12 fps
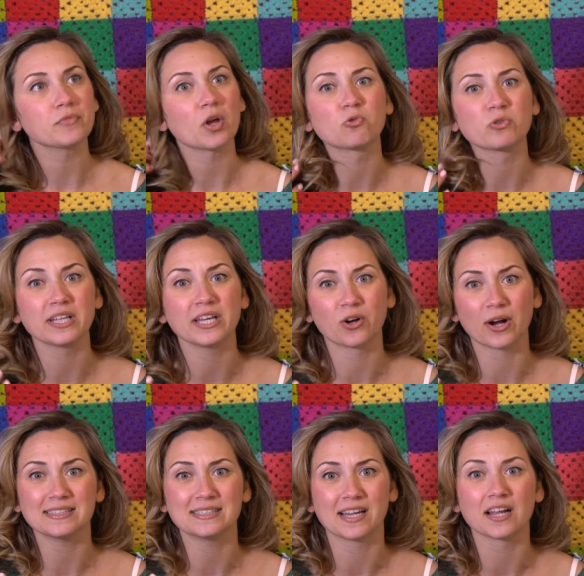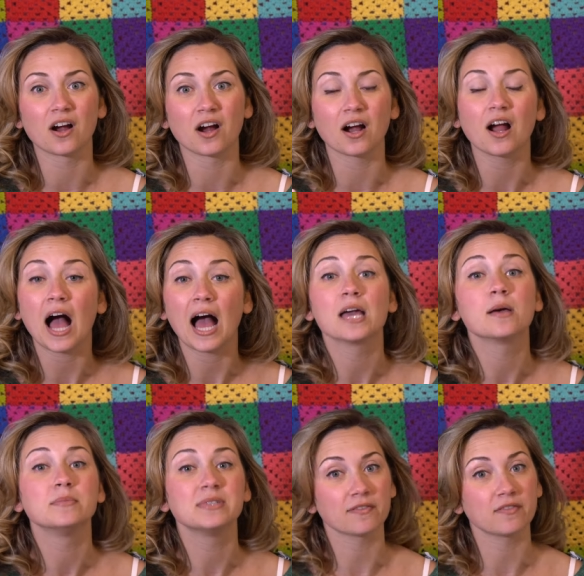a really great sticker. I
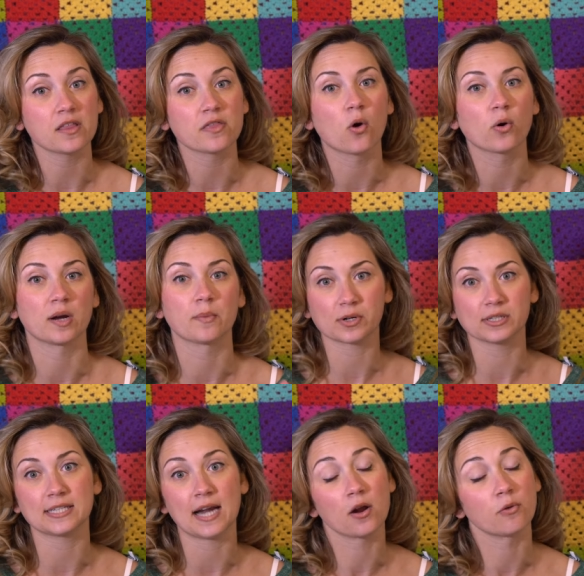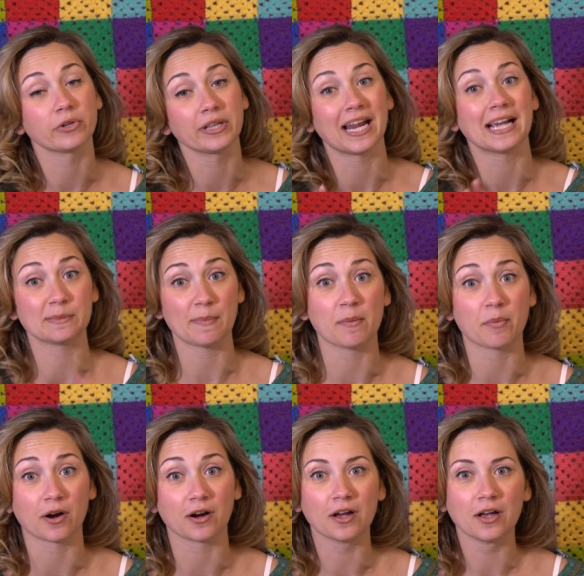am definitely though gonna print it out on really nice
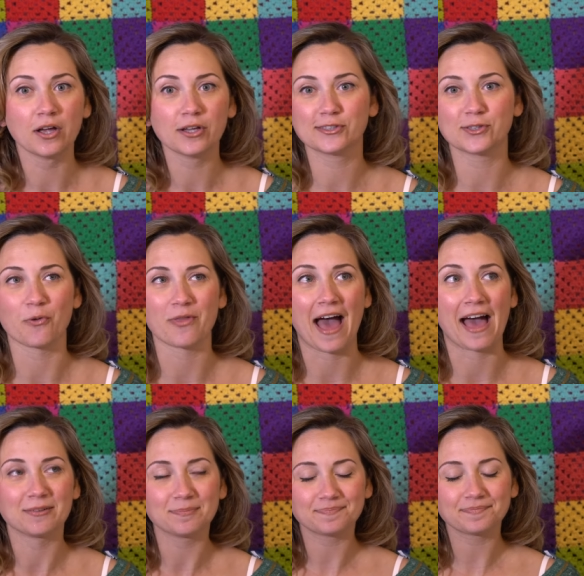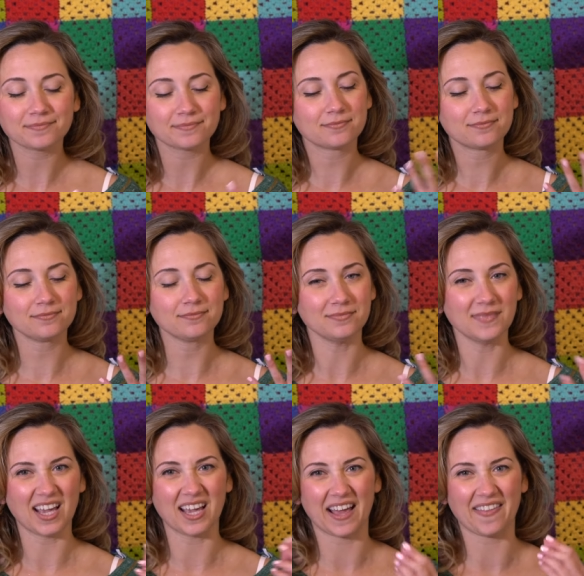paper so that
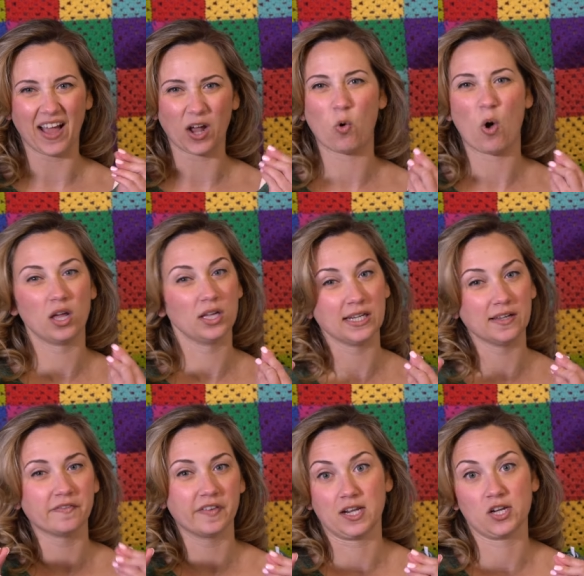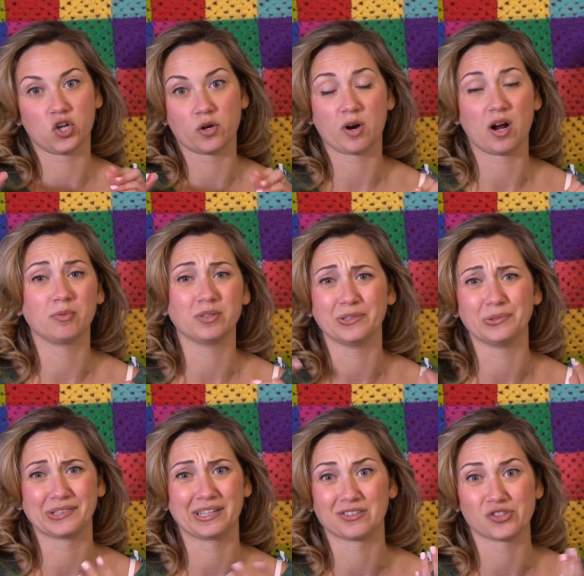it could get that quality finish. I'll probably
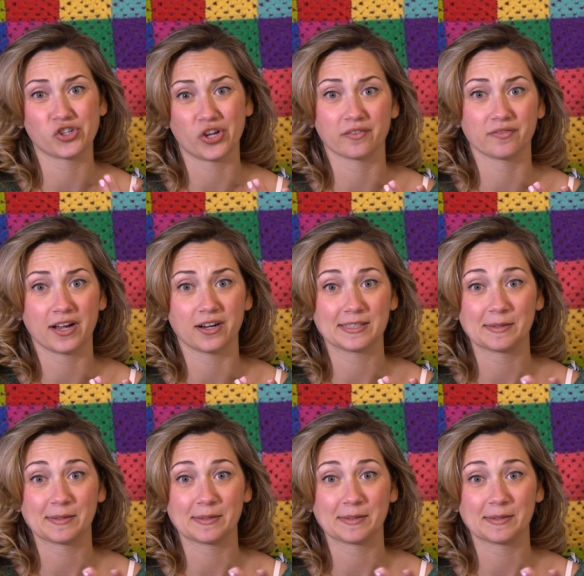use, I don't know, Shutterfly or